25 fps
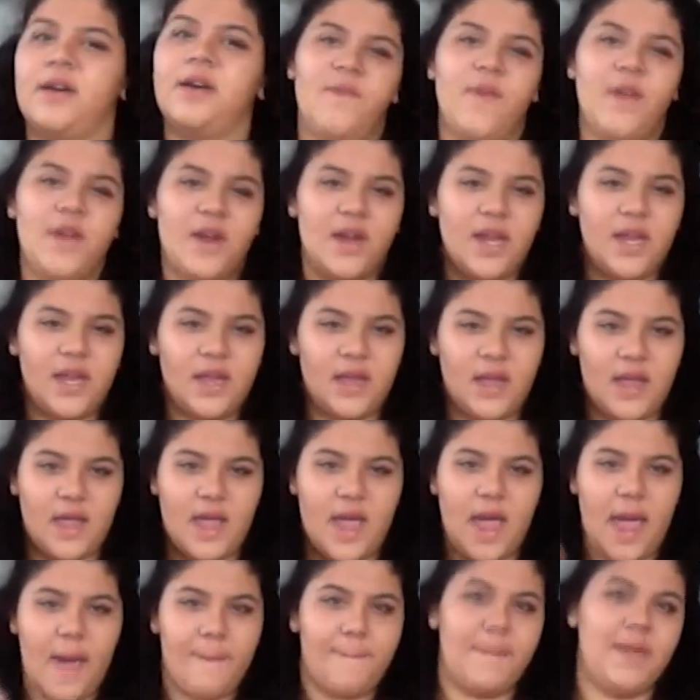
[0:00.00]
very
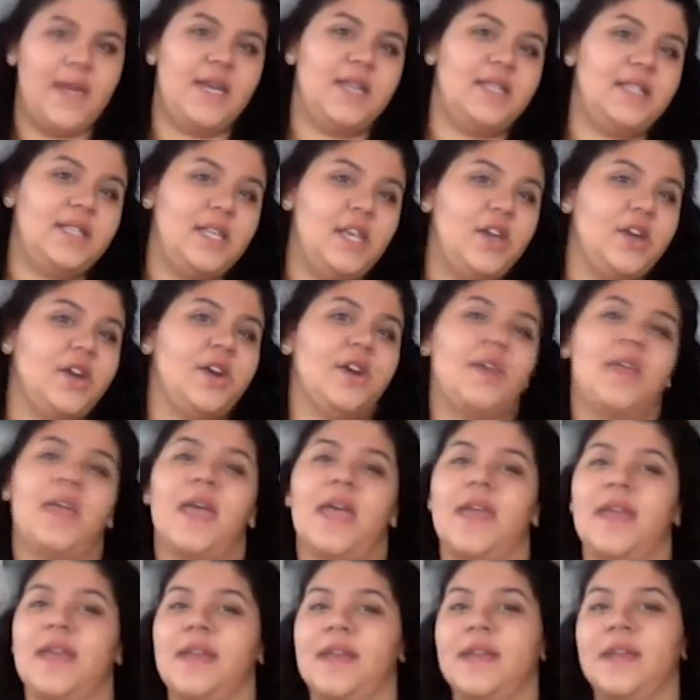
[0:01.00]
happy to see her
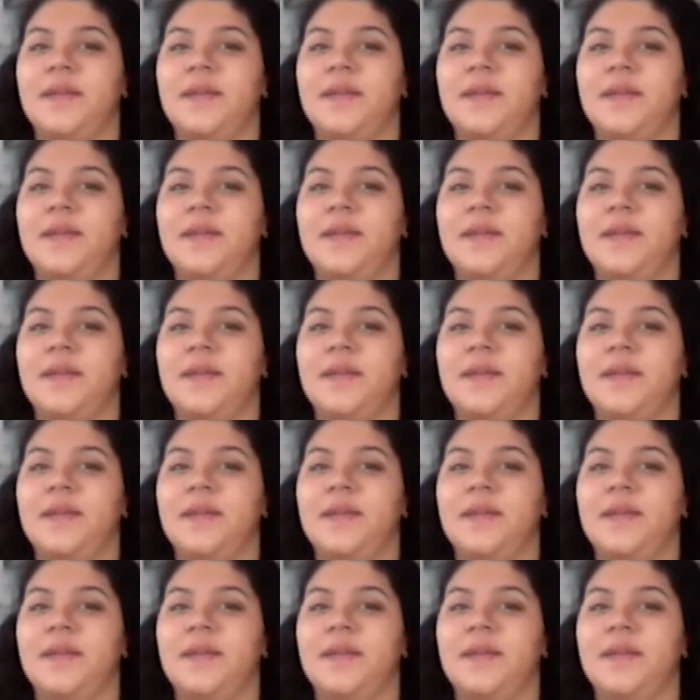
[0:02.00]
again.